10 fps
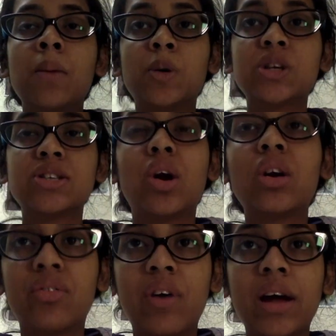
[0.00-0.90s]

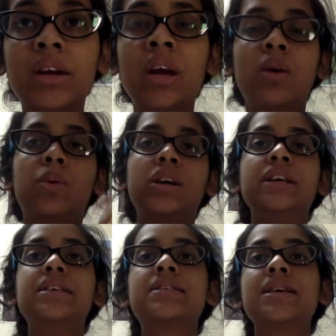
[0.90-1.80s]
personified, where
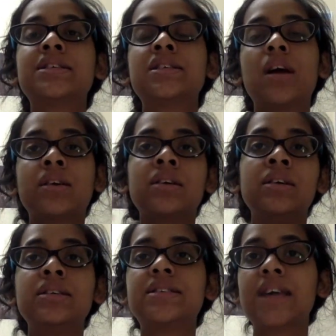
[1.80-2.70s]
he's
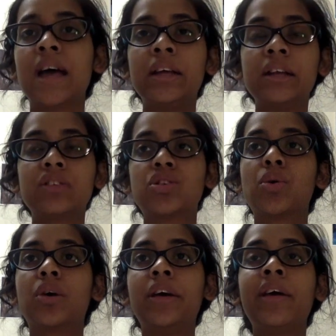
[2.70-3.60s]
telling the
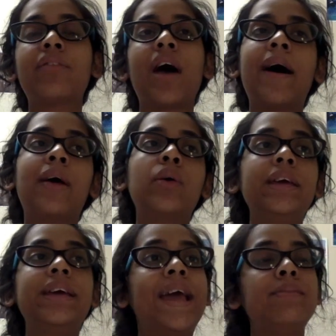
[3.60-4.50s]
story of how
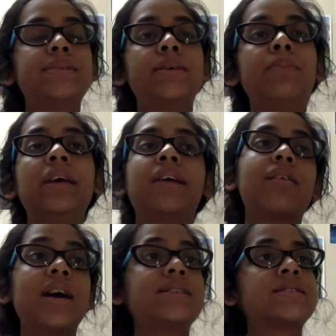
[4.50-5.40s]
he came to be
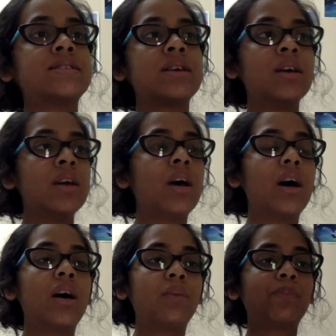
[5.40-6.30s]
Christ's,
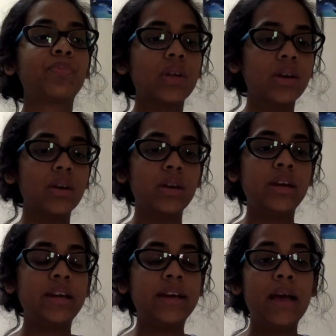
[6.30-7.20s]

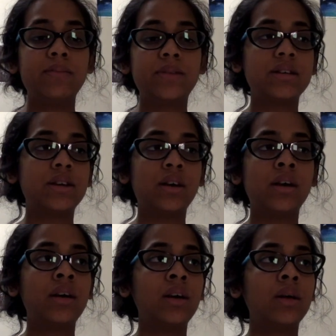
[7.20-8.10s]
he came
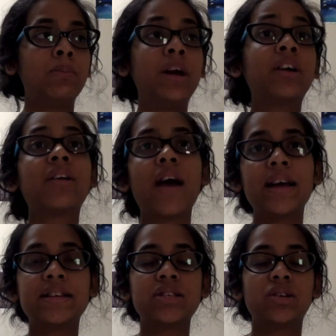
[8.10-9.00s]
to bear
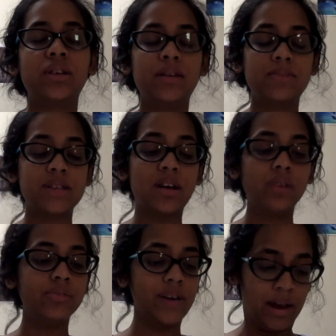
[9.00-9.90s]
Christ on
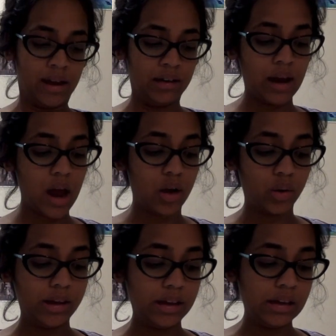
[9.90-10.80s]
himself, and how
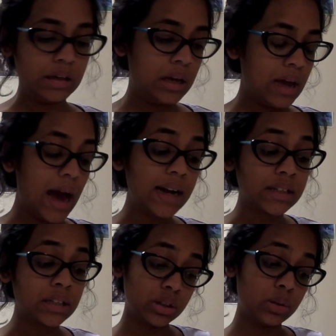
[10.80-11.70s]
he had
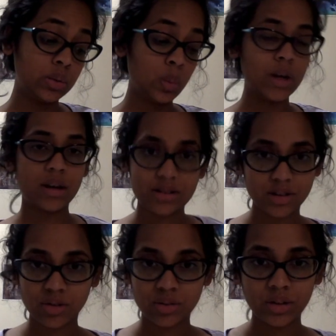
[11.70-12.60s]
to witness the
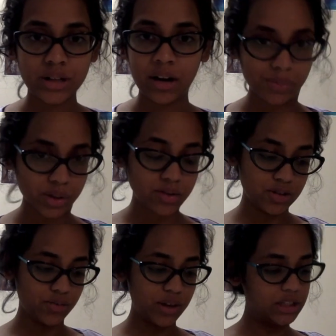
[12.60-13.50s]
terrible
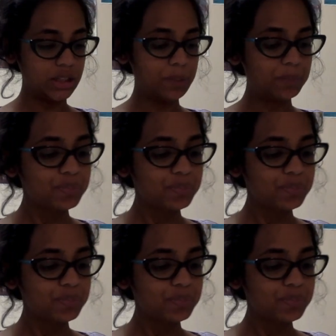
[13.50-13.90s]
crucifixion.